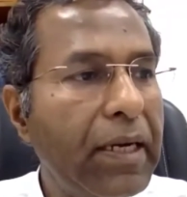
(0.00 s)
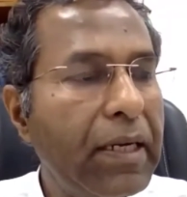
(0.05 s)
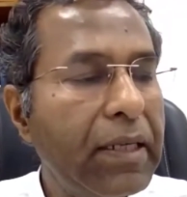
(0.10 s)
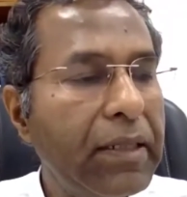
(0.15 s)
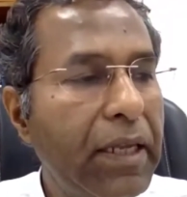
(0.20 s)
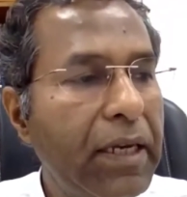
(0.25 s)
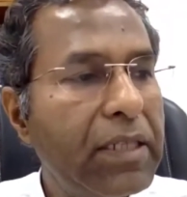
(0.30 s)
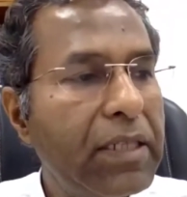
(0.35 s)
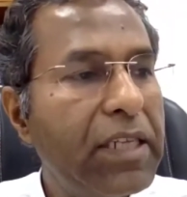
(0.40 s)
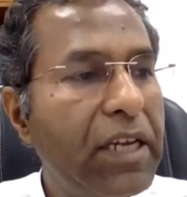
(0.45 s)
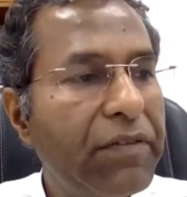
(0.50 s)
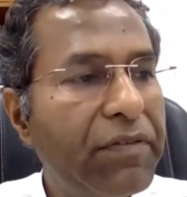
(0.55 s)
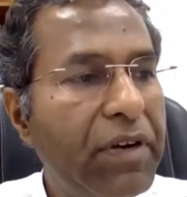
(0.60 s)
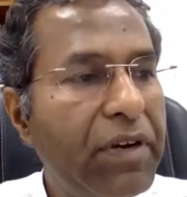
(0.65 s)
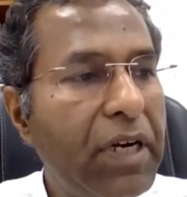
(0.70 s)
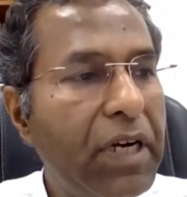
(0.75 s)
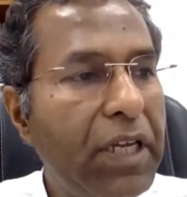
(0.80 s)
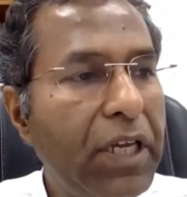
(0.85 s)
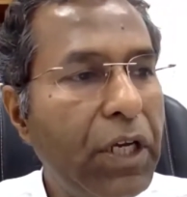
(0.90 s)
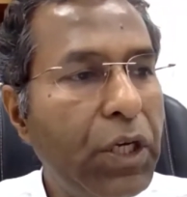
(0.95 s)
There is
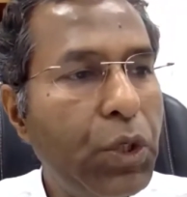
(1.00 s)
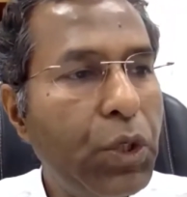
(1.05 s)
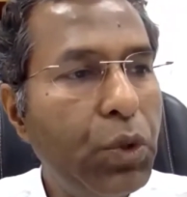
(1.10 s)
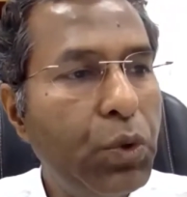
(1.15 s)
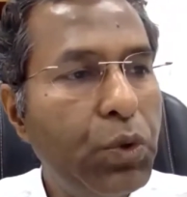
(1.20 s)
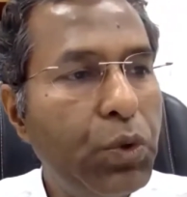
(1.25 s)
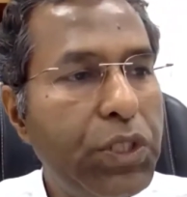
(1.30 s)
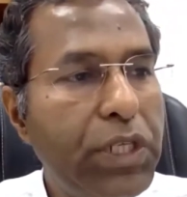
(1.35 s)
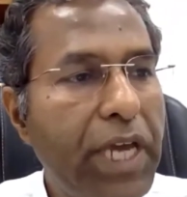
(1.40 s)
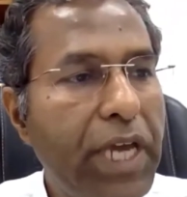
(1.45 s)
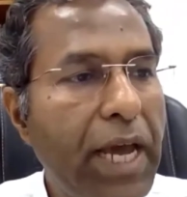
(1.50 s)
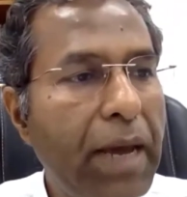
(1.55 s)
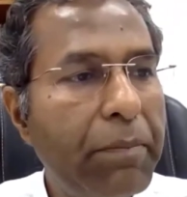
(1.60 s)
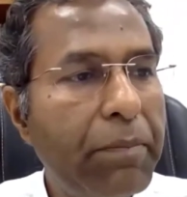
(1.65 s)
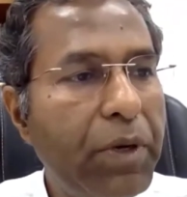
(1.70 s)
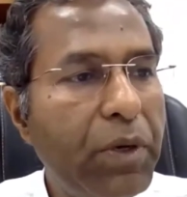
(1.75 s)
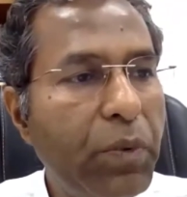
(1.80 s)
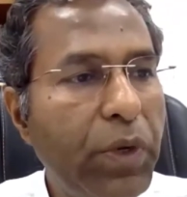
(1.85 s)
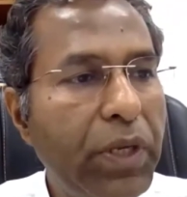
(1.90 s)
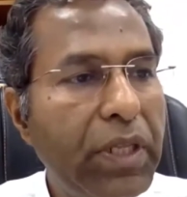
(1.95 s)
definitely a huge gap
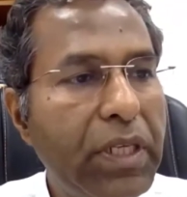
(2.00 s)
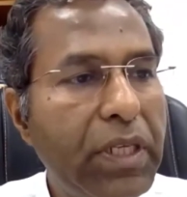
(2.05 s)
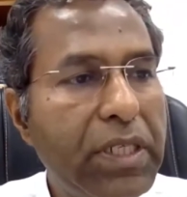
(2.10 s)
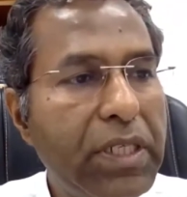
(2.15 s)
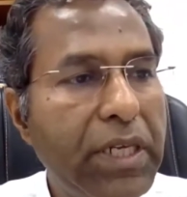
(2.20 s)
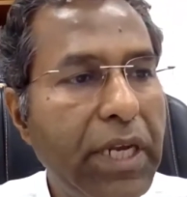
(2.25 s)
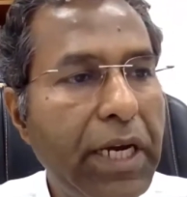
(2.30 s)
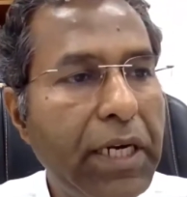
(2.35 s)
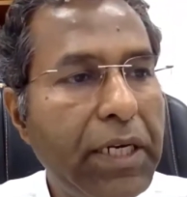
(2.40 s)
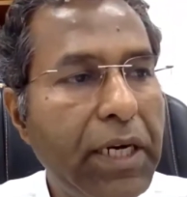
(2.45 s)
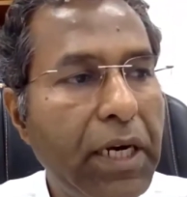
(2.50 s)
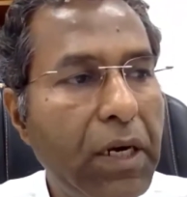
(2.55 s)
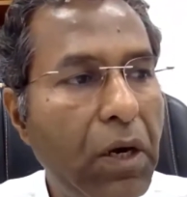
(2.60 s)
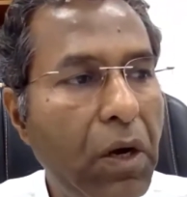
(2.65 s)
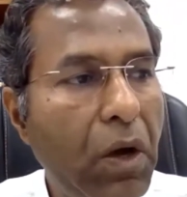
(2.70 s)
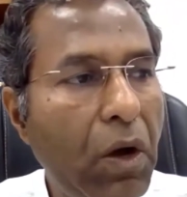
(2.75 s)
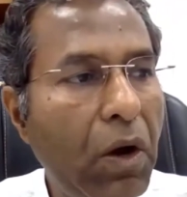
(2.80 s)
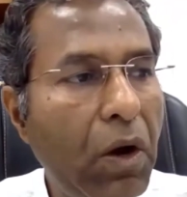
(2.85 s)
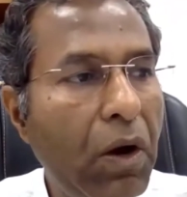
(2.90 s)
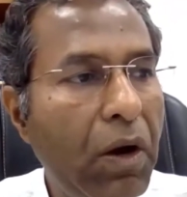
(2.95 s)
between the stated
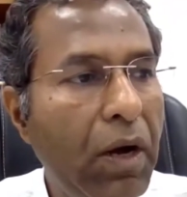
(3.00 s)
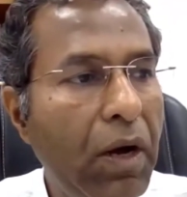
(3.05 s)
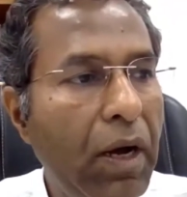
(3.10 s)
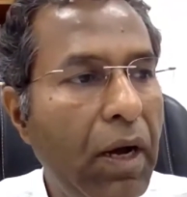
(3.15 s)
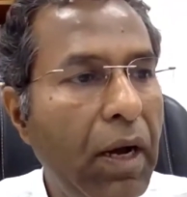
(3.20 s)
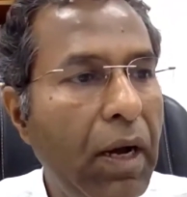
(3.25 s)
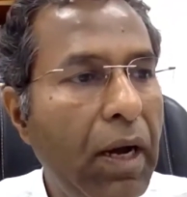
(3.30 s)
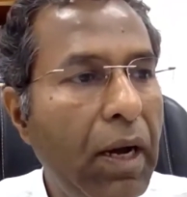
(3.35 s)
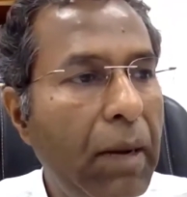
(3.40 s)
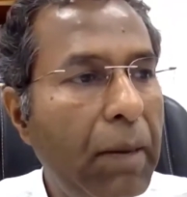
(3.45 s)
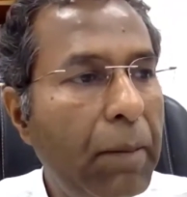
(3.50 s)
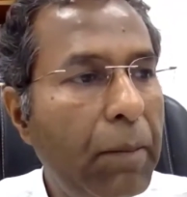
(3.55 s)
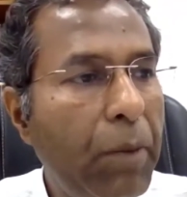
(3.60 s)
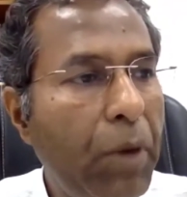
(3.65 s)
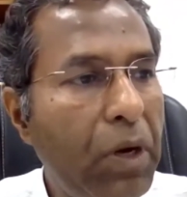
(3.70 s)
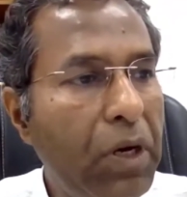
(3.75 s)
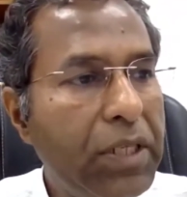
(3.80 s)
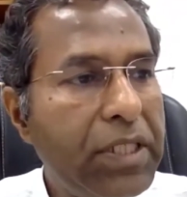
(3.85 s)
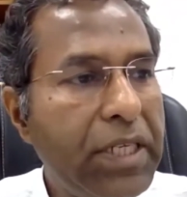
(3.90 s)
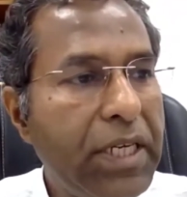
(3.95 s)
law,
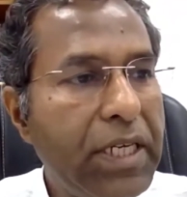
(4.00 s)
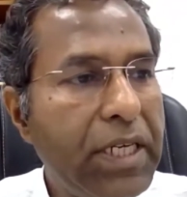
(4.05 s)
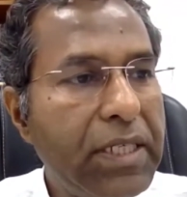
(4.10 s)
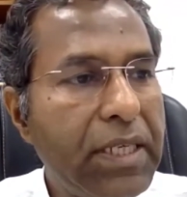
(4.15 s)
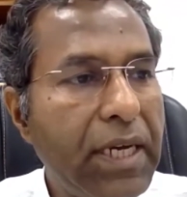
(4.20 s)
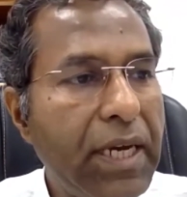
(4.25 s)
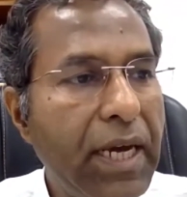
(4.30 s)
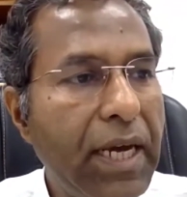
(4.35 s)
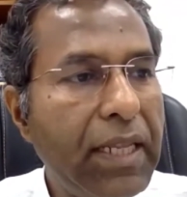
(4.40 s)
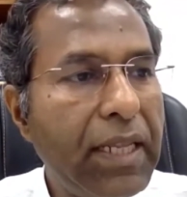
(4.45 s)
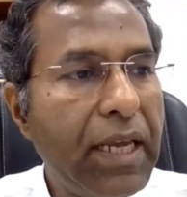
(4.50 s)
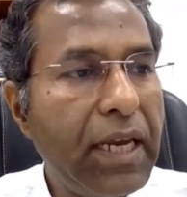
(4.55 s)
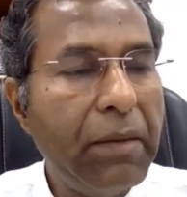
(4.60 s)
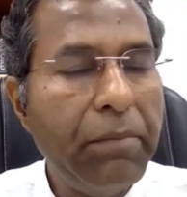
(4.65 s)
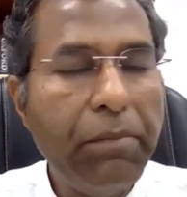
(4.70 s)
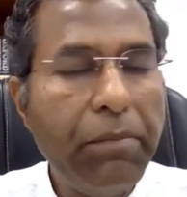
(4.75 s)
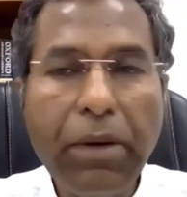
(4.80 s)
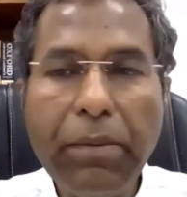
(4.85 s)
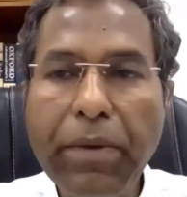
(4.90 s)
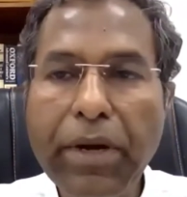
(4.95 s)
policies, and their
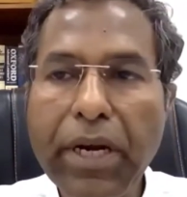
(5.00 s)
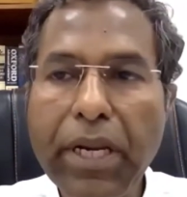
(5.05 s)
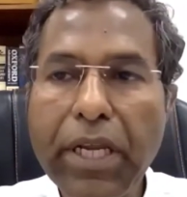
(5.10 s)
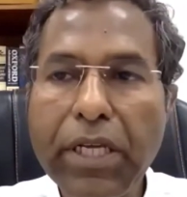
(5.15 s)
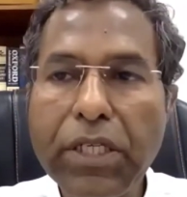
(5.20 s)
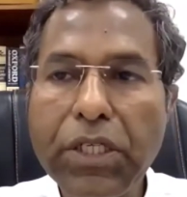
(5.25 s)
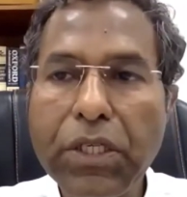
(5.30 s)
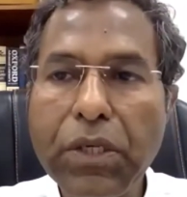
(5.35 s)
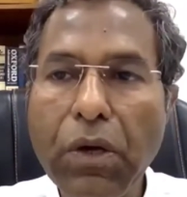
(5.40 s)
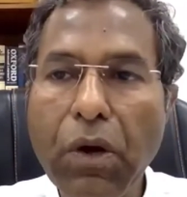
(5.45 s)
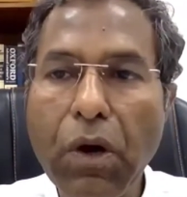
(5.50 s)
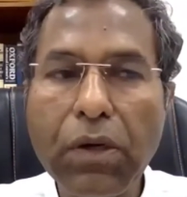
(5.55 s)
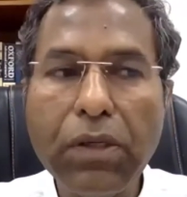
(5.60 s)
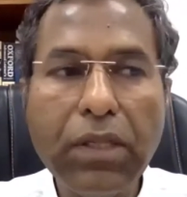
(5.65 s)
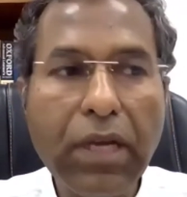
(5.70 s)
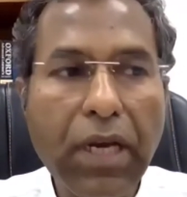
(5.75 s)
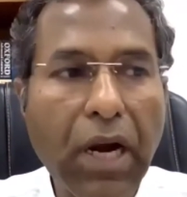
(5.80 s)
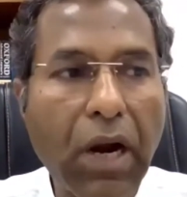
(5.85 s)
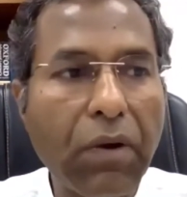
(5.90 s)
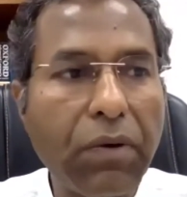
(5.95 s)
implementation on
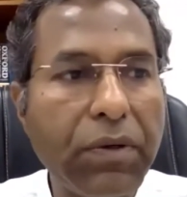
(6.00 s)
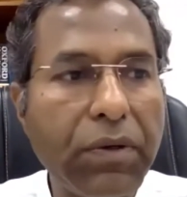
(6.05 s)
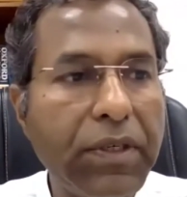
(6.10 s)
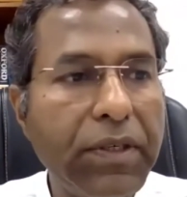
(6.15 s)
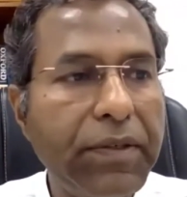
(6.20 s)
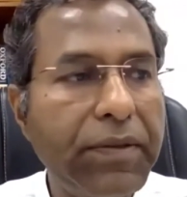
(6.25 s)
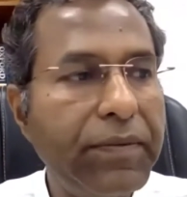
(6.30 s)
the ground.